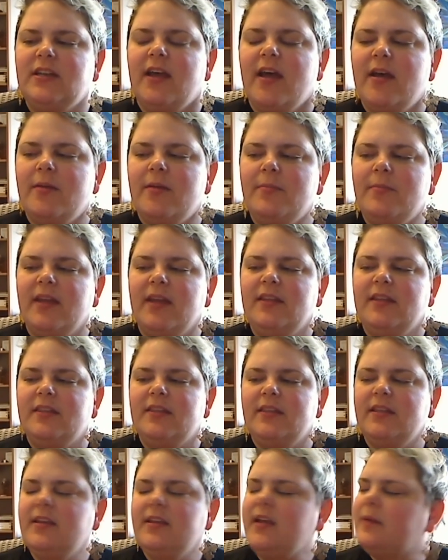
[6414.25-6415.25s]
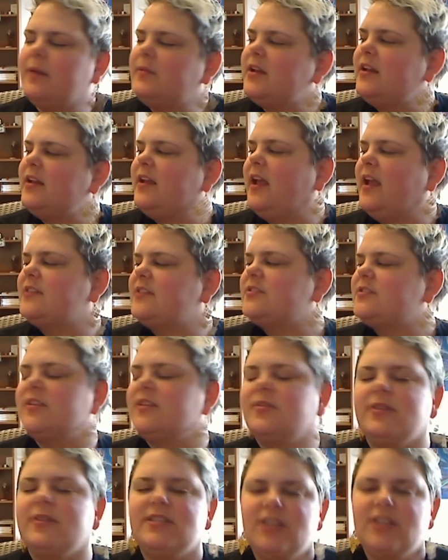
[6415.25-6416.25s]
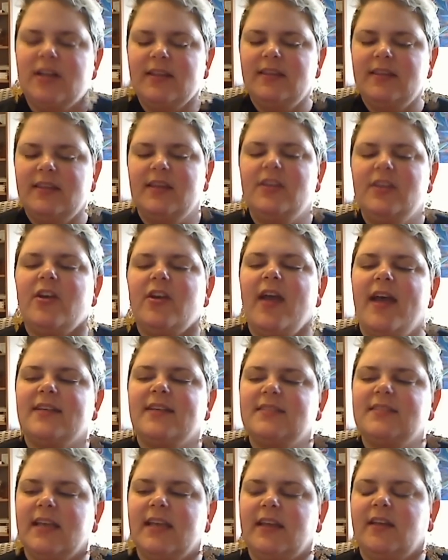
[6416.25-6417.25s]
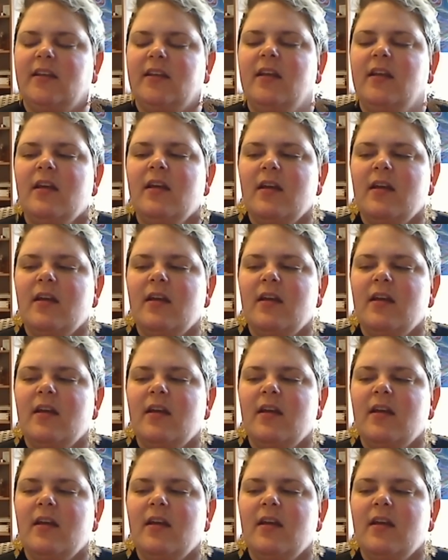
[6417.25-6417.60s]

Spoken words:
I think I'm going to answer the question I think you're asking.